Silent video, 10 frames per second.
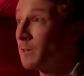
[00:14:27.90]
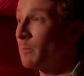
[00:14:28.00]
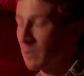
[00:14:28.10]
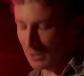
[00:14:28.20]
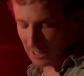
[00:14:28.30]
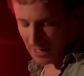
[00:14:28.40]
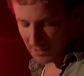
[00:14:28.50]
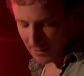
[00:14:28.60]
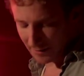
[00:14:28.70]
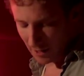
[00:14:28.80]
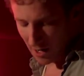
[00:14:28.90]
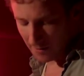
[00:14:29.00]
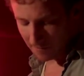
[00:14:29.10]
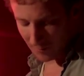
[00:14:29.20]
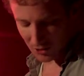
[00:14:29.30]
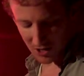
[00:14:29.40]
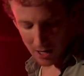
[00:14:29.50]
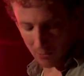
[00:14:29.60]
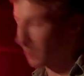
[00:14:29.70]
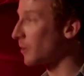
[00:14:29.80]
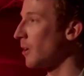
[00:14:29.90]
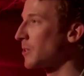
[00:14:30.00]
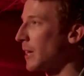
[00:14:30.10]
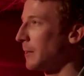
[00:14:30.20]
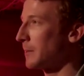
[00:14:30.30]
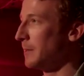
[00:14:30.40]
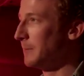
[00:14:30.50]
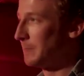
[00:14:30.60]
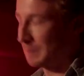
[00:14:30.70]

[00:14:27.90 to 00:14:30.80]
few moments later, the light from the stairwell goes out,